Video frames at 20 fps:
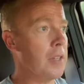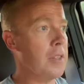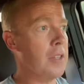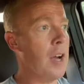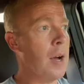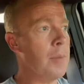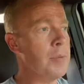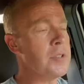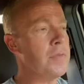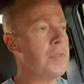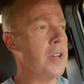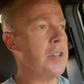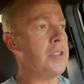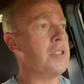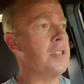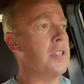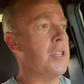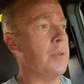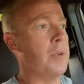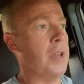The
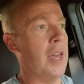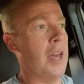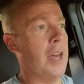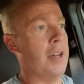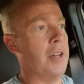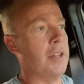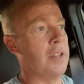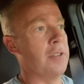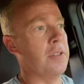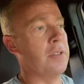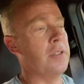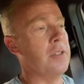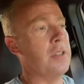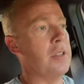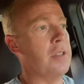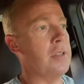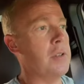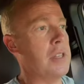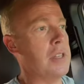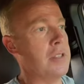observation that we had
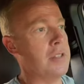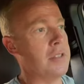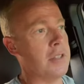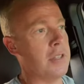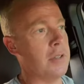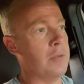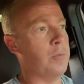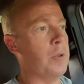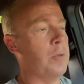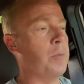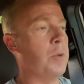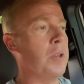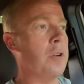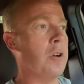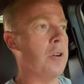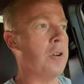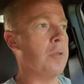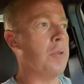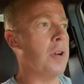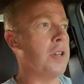is when we
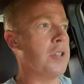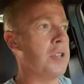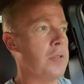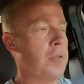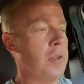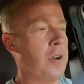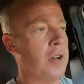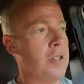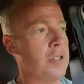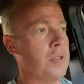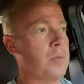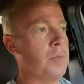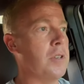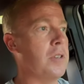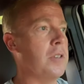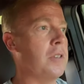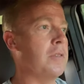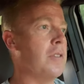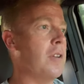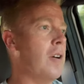go to restaurants,
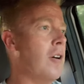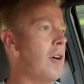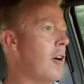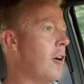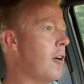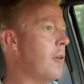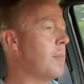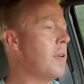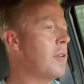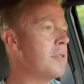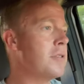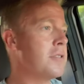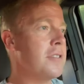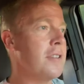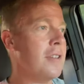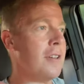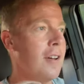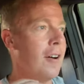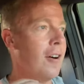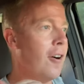we
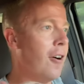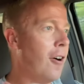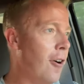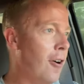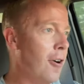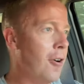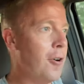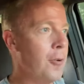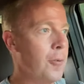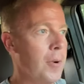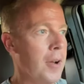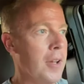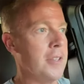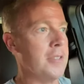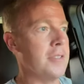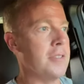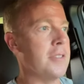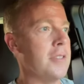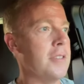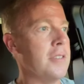almost
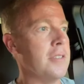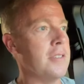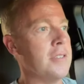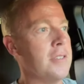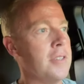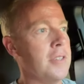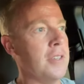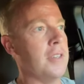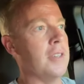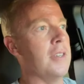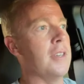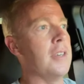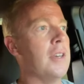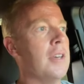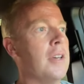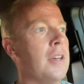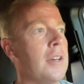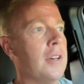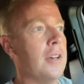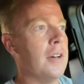always see
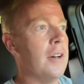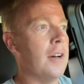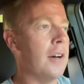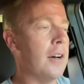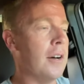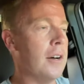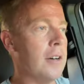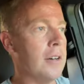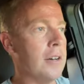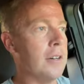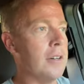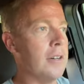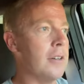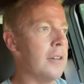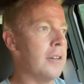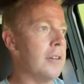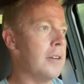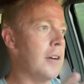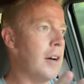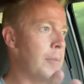
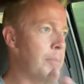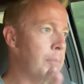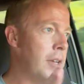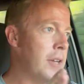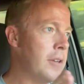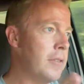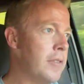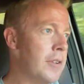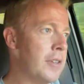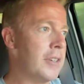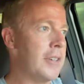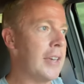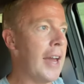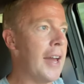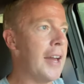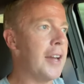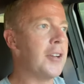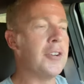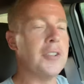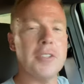a bit of a
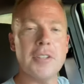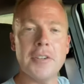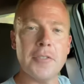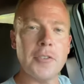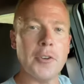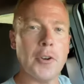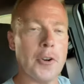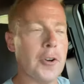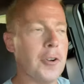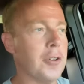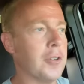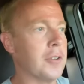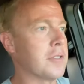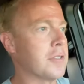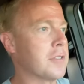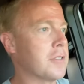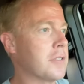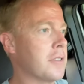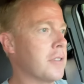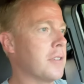gaggle of
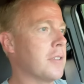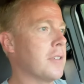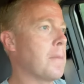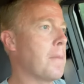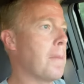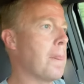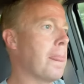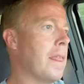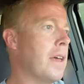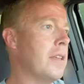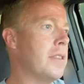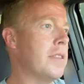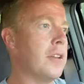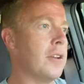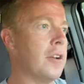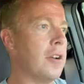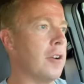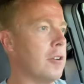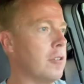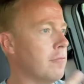girls
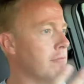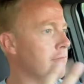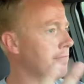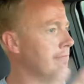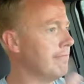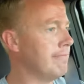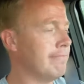that are